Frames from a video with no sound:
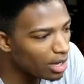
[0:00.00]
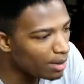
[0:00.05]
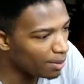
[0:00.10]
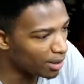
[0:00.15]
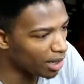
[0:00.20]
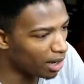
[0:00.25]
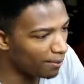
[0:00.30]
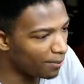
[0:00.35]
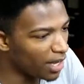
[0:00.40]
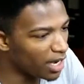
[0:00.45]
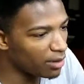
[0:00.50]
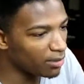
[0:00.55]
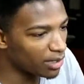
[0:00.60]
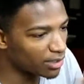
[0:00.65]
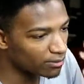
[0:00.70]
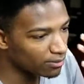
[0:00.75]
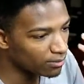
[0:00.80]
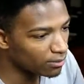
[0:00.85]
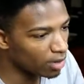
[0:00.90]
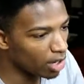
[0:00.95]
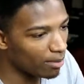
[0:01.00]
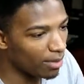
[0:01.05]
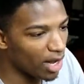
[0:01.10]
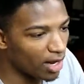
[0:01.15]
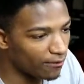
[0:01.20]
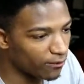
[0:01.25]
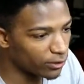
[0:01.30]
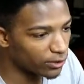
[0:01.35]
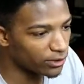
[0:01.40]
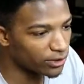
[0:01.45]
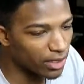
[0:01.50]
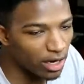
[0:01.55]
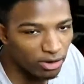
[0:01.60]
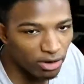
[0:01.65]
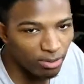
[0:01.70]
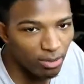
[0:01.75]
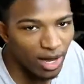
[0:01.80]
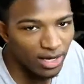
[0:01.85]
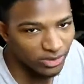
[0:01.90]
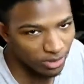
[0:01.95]
But um, anyways, Armada versus
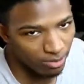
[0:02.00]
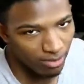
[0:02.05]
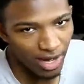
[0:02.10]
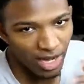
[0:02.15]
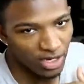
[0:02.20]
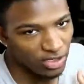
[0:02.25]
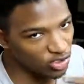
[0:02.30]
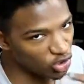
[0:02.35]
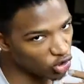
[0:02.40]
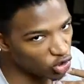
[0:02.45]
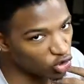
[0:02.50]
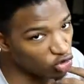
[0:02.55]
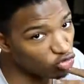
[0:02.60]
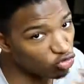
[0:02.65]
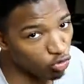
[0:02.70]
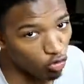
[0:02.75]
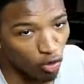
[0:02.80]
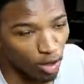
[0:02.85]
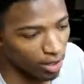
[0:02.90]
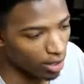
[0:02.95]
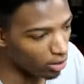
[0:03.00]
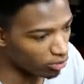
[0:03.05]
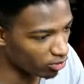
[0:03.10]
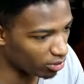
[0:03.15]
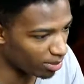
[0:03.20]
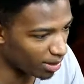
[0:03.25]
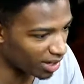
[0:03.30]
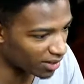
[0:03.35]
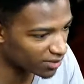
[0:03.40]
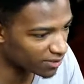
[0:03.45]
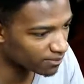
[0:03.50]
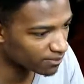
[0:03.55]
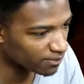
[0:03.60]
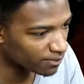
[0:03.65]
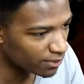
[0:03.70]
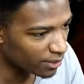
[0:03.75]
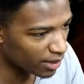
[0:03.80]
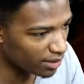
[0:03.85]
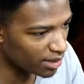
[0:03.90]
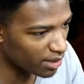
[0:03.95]
Hungrybox. Armada destroyed Hungrybox,
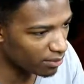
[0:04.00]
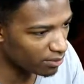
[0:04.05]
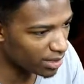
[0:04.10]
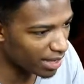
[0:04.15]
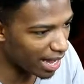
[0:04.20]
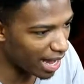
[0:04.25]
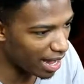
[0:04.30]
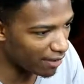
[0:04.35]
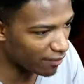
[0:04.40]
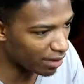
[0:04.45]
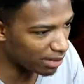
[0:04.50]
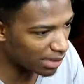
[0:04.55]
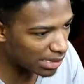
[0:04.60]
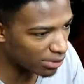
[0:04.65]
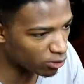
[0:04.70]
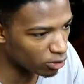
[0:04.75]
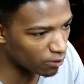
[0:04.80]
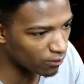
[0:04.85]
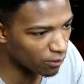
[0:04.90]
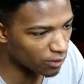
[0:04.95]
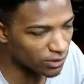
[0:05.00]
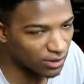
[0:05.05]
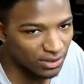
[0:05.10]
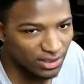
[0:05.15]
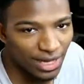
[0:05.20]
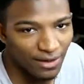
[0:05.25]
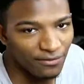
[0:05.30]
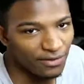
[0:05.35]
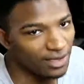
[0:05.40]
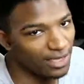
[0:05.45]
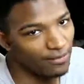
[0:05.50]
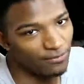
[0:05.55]
and then we have um Shroom versus Leffen.